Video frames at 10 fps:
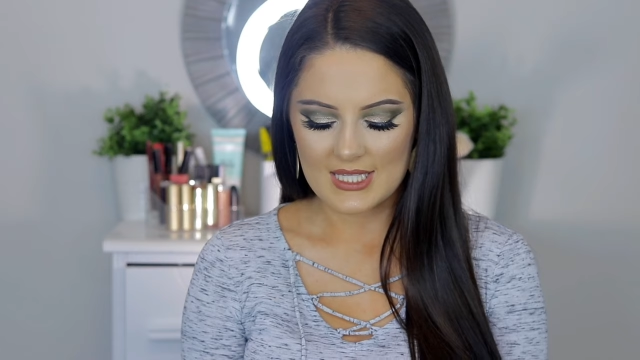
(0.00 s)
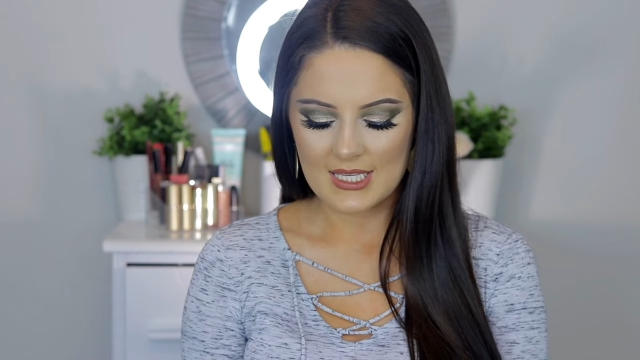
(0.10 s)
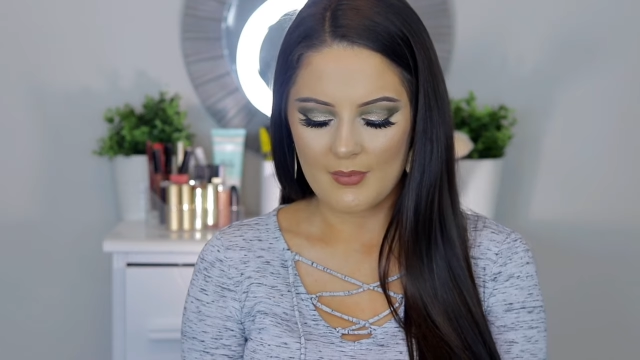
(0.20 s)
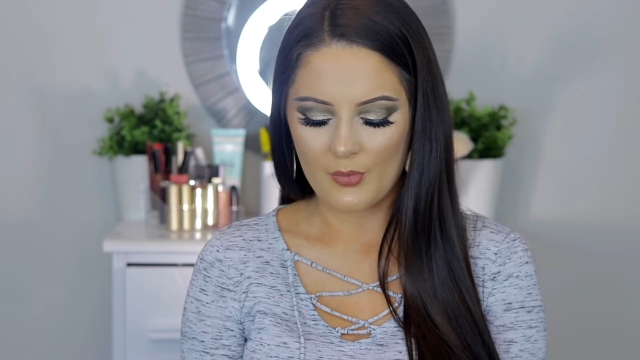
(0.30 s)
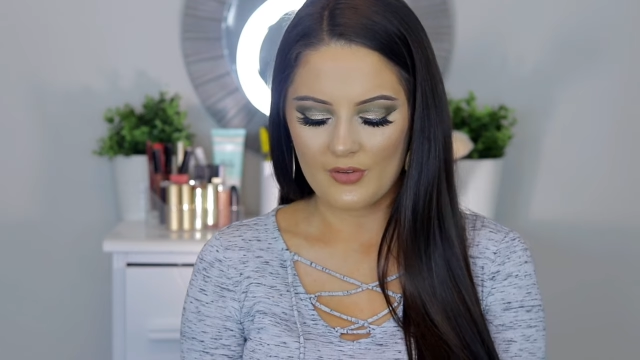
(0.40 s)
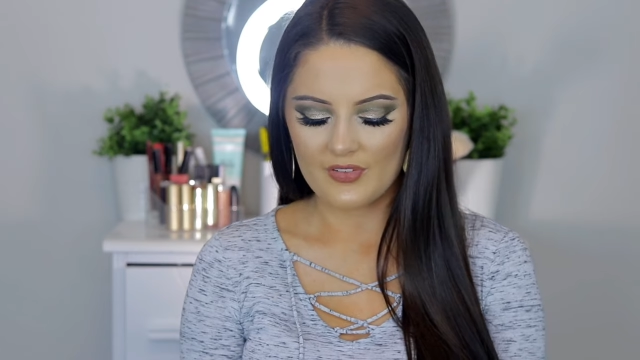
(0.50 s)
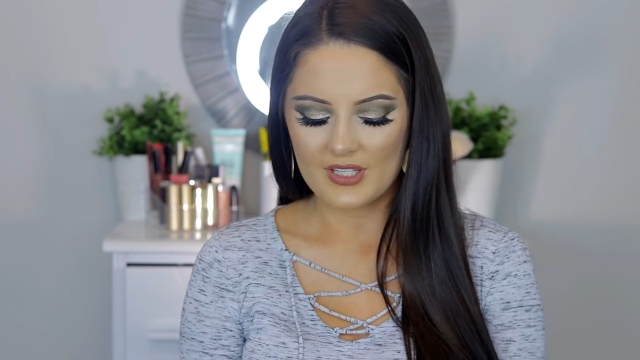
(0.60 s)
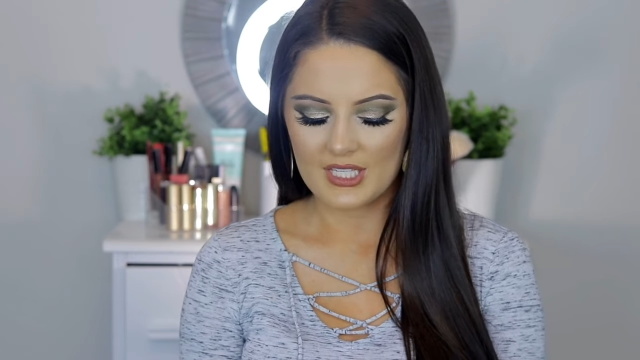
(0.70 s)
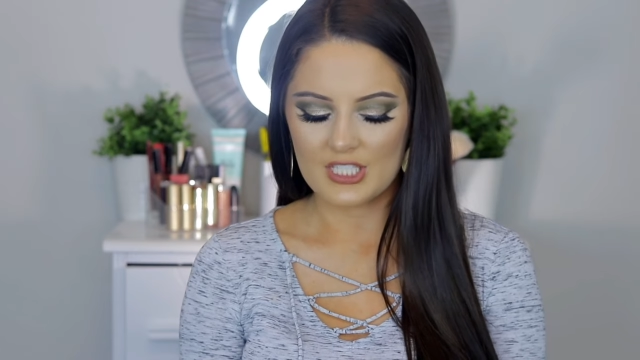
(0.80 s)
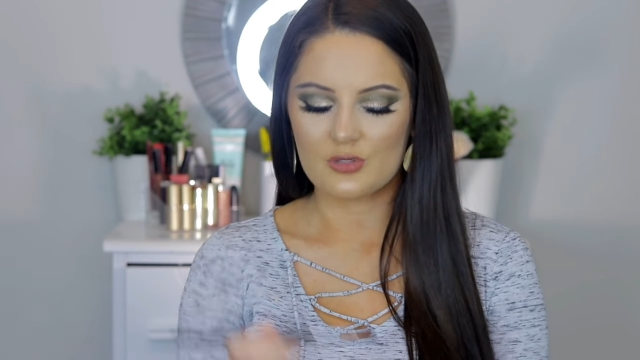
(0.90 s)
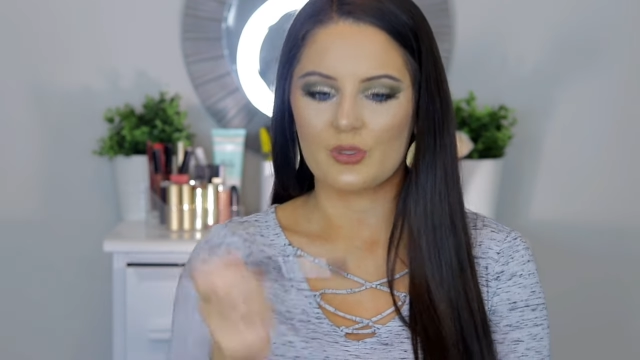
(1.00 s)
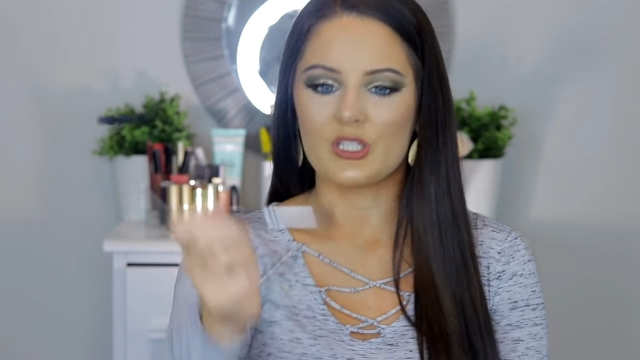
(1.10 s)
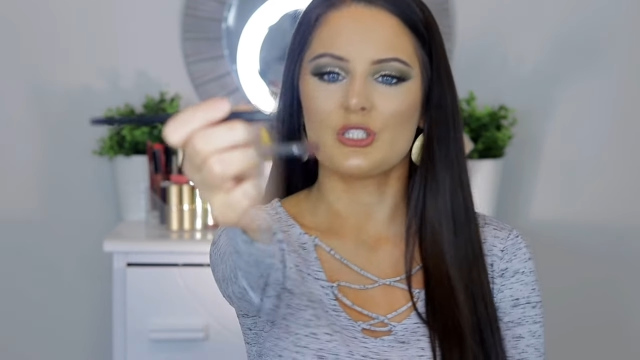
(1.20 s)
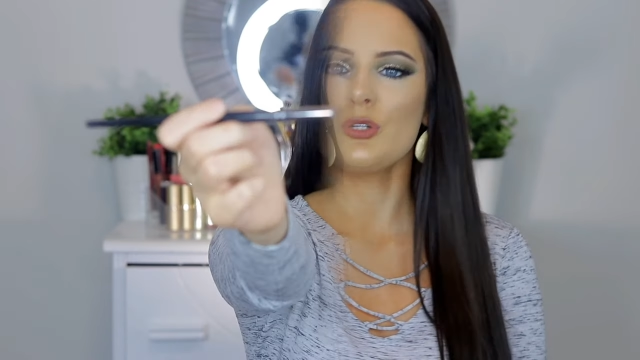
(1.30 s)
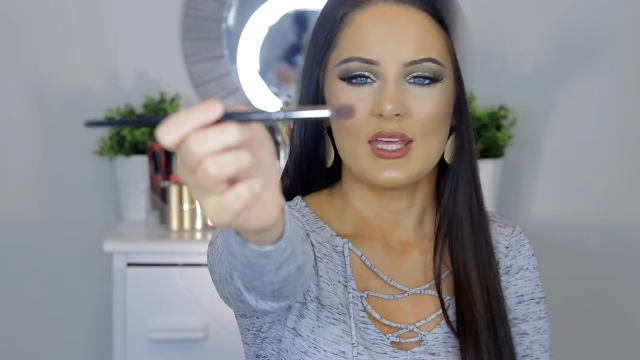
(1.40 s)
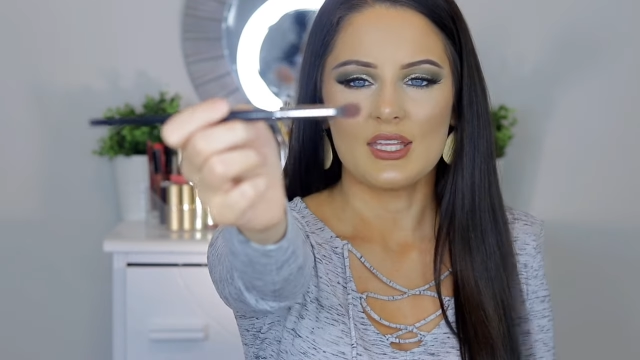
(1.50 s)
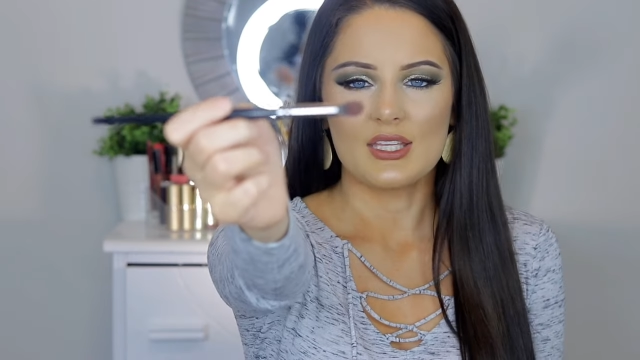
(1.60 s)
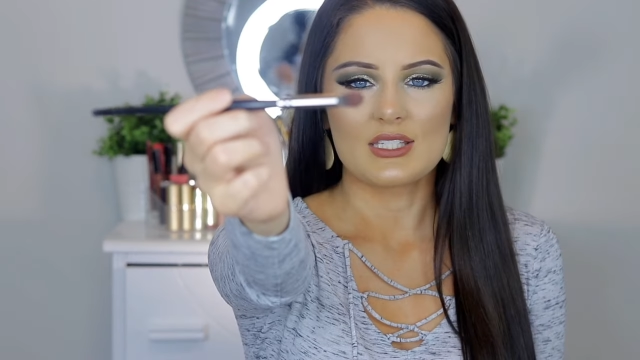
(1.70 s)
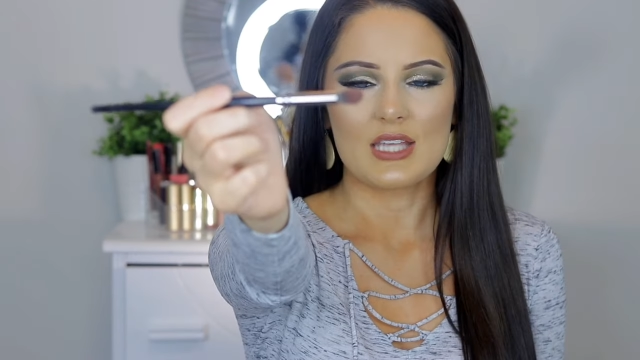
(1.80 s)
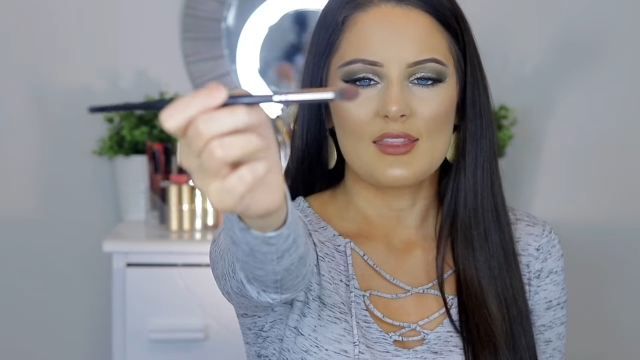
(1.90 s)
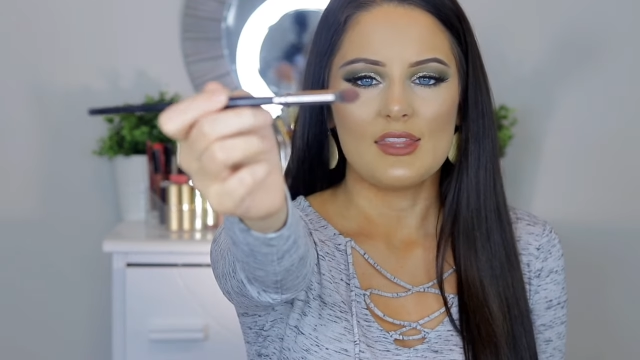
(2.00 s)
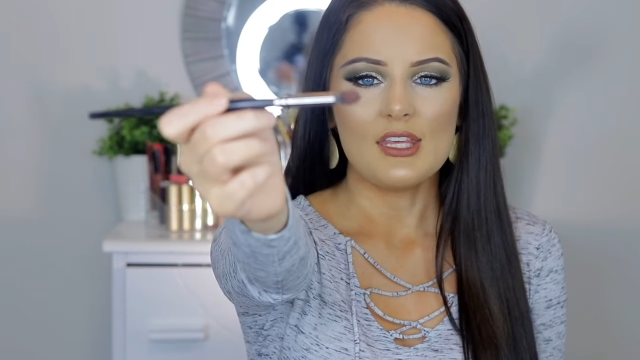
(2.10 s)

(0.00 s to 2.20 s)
the Morphe E22. It is